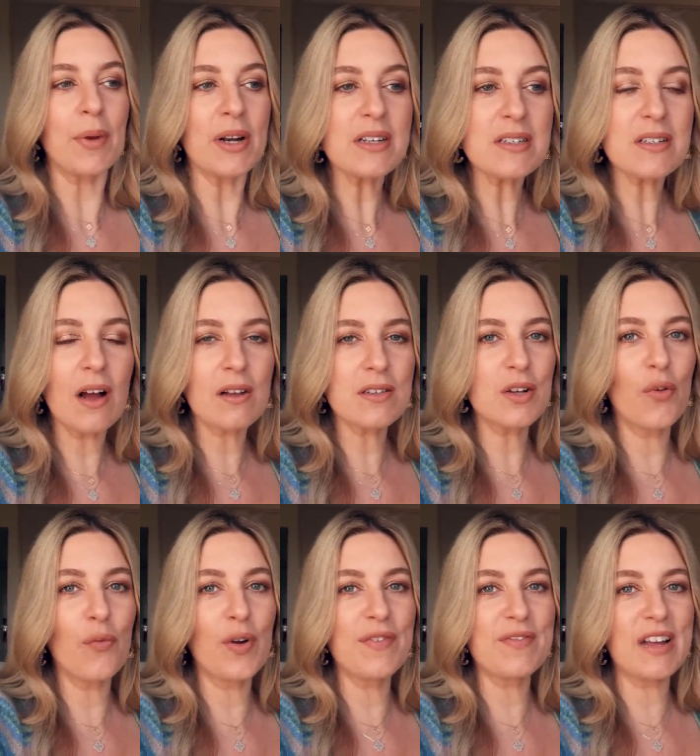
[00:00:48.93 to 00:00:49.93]
I'm gonna start
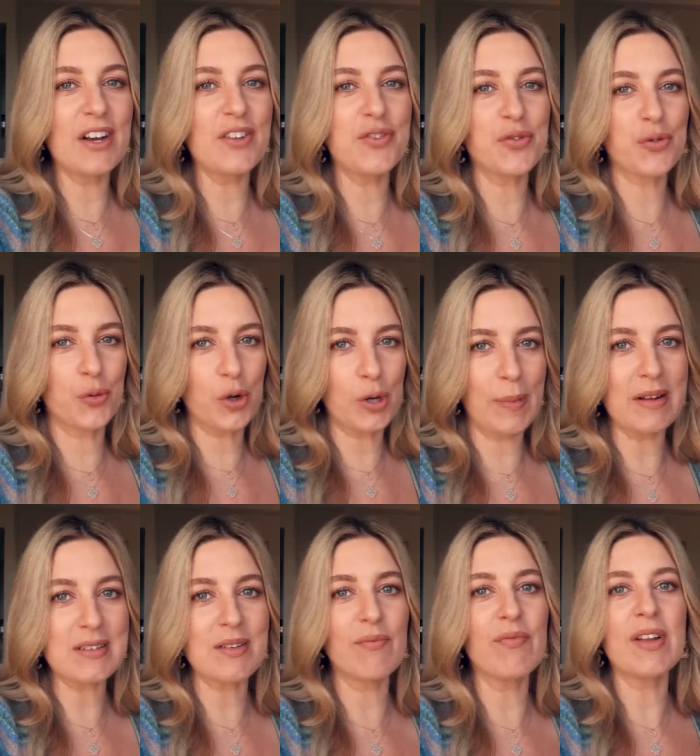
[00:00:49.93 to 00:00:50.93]
off with talking
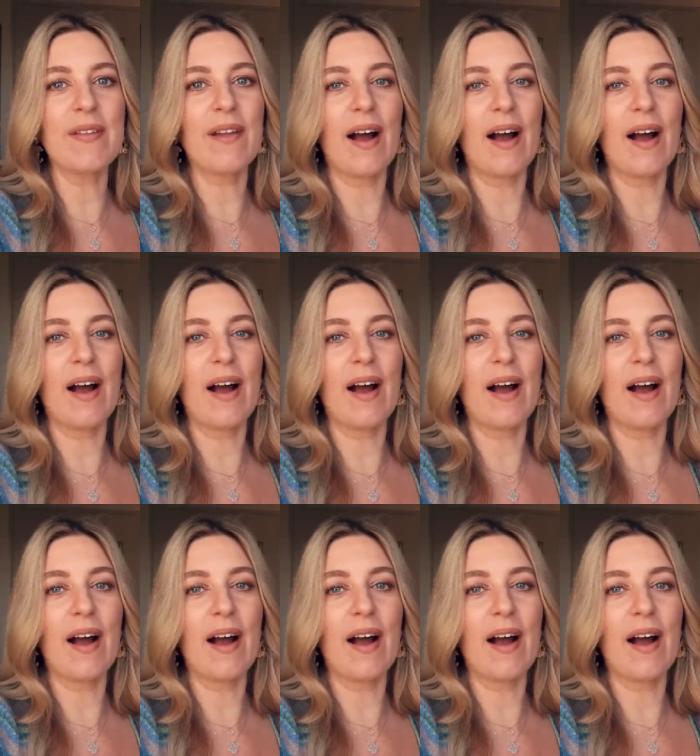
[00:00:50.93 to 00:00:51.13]
about something